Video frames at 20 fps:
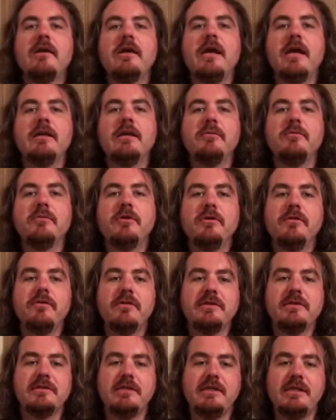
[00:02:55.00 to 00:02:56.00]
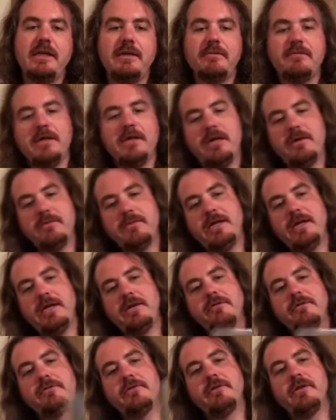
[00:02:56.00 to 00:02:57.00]
in the movies that keep coming
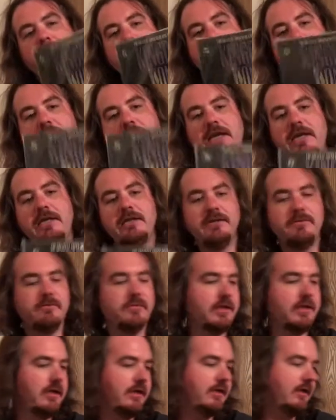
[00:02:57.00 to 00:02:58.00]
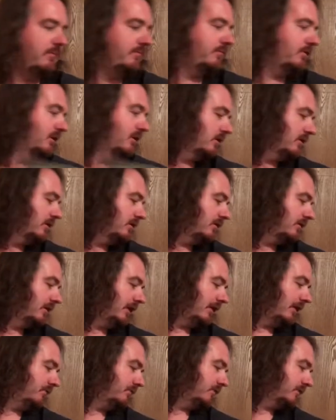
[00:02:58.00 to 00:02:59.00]
out. So there's Kingdom Come.
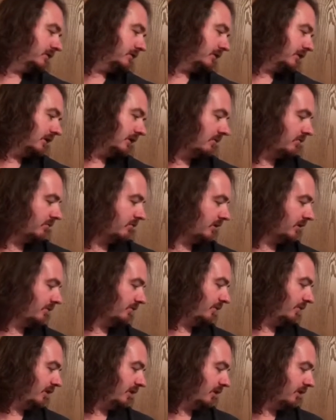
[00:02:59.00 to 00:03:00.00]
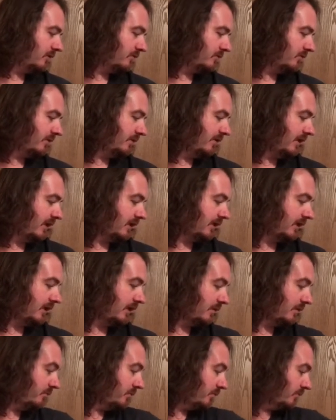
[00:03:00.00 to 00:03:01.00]
That was one of his. We've got a
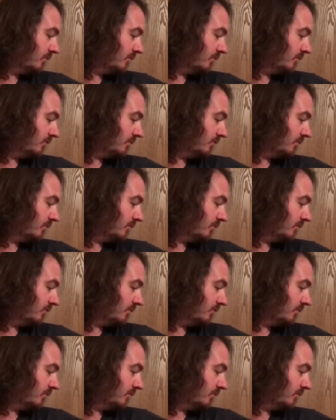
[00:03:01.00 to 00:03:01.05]
couple